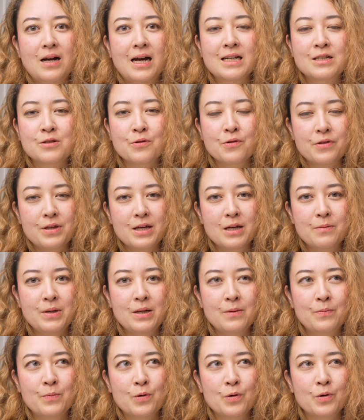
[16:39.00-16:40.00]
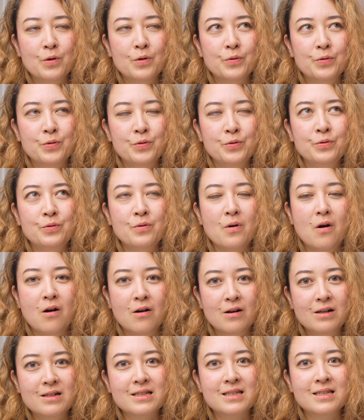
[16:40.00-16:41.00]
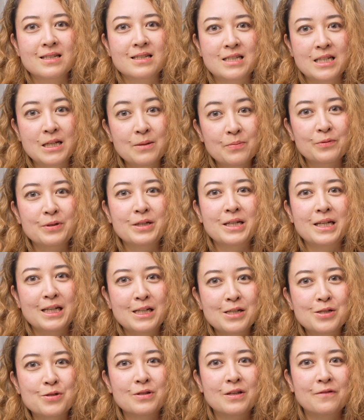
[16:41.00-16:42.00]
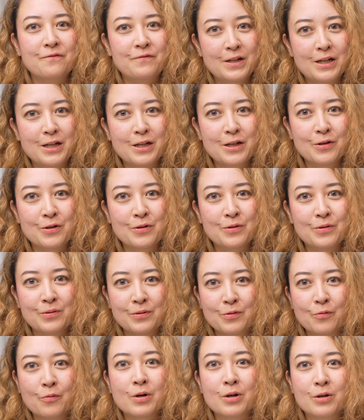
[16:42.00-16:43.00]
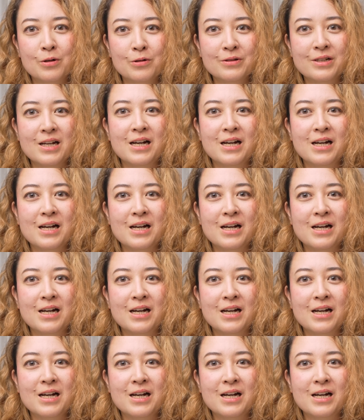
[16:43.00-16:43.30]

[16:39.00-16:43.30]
I don't think people who aren't deeply into the video world